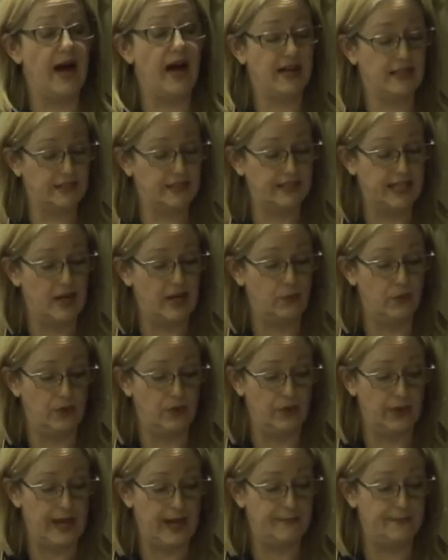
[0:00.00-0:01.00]
and they
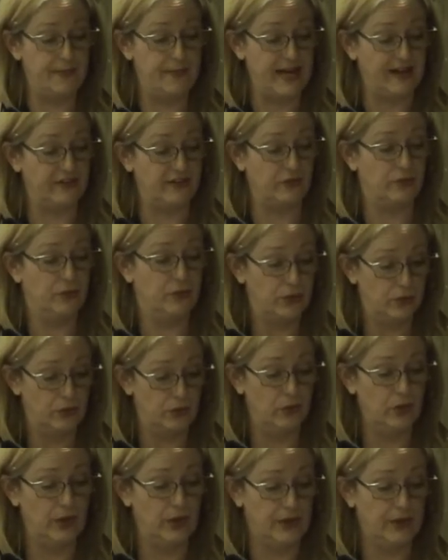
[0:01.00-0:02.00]
will make it a
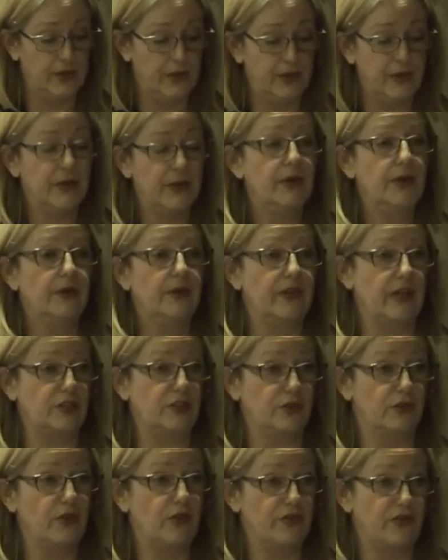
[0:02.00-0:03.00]
rule that
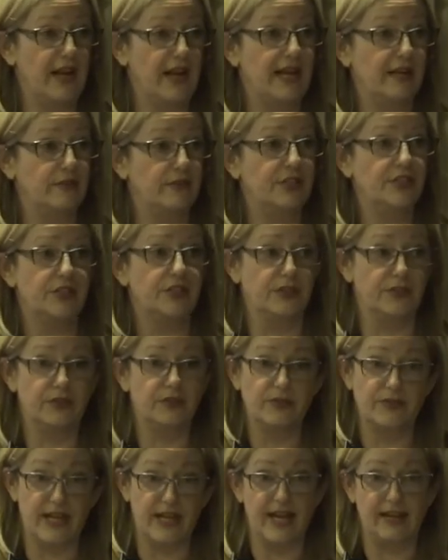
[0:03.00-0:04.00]

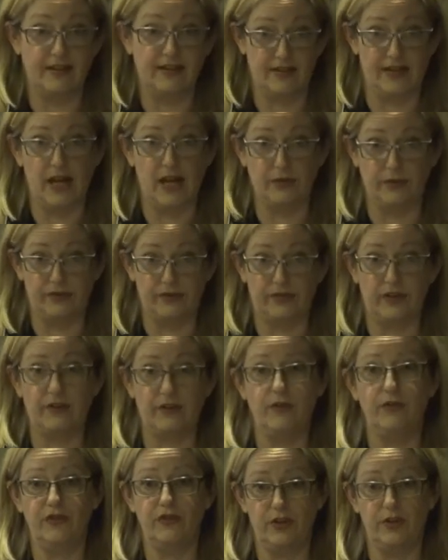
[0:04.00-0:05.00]
anything else, that if
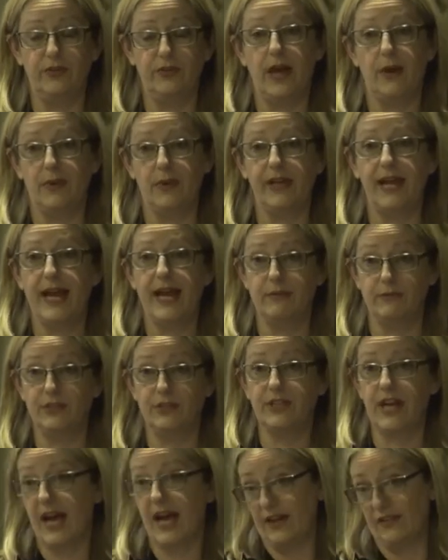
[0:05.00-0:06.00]
you do, that will count
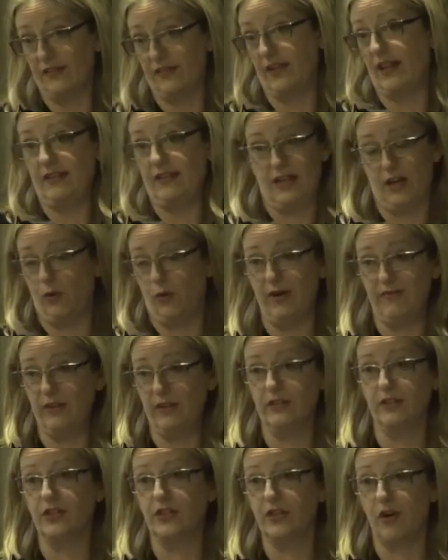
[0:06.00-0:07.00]
as the
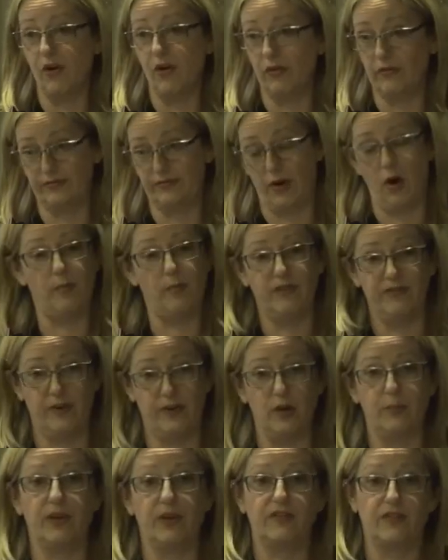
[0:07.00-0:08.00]
equivalent of
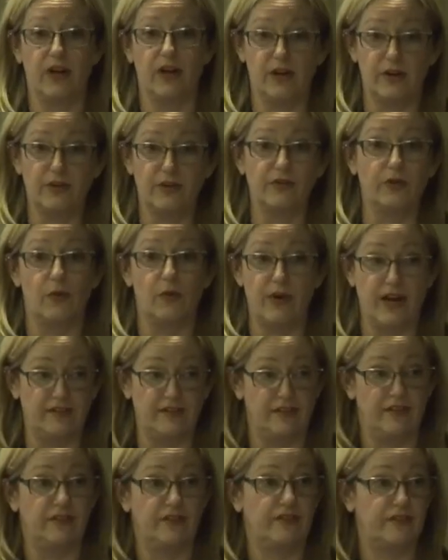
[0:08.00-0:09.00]
homophobic slurs or
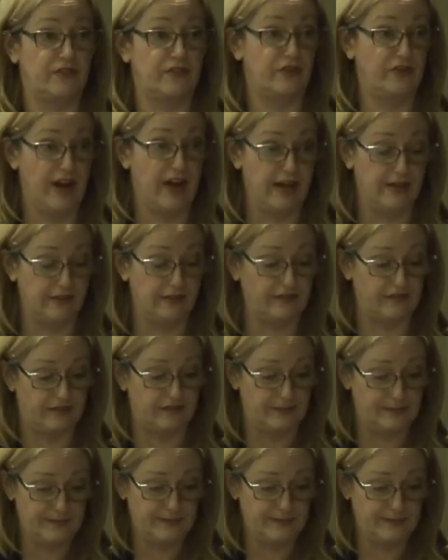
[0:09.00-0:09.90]
racist chants.